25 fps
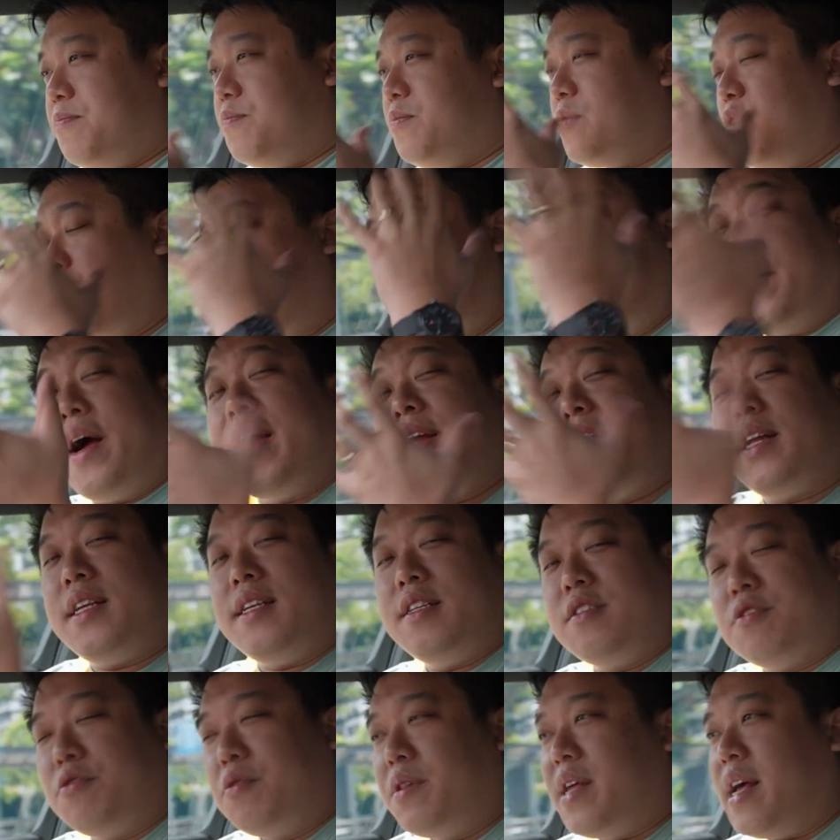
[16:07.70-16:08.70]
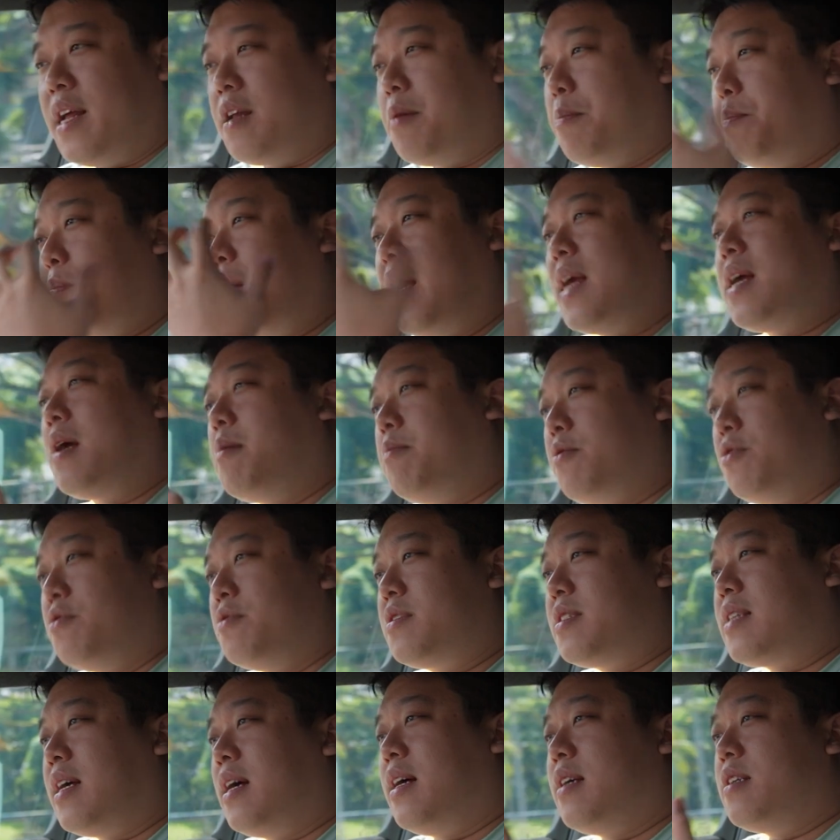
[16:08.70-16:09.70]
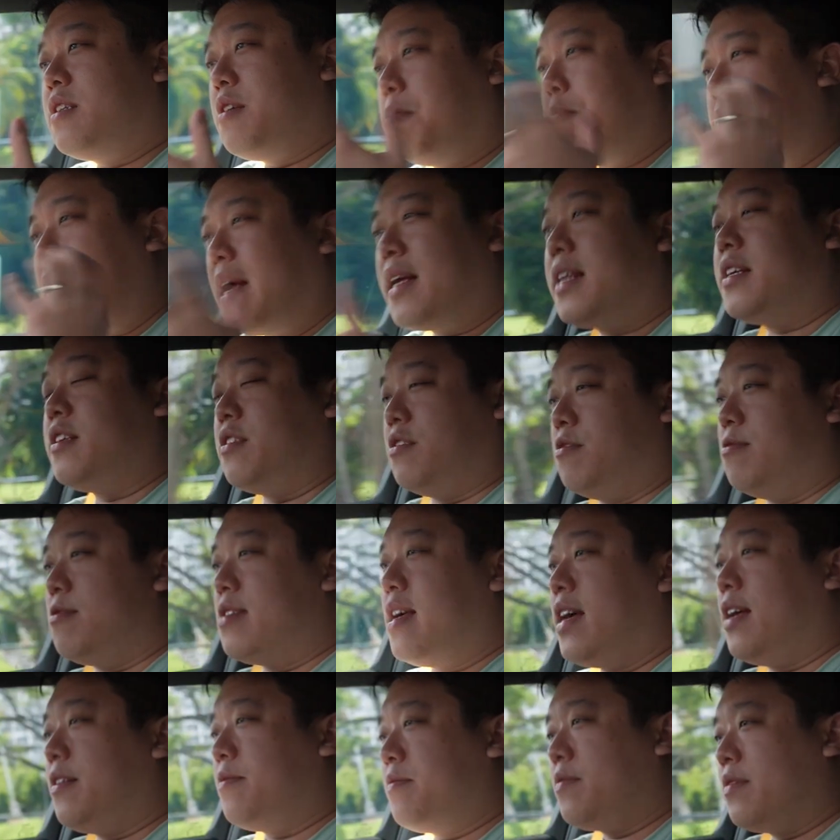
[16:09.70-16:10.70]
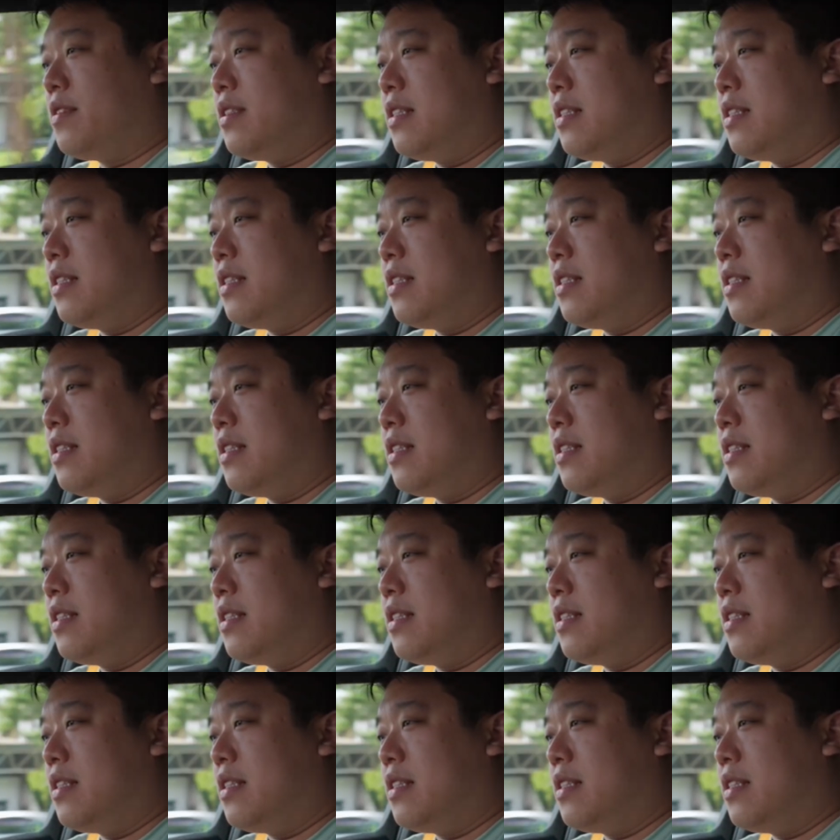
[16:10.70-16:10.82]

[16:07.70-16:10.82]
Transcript: you're buying into that. You're buying a Polestar, you're buying into that.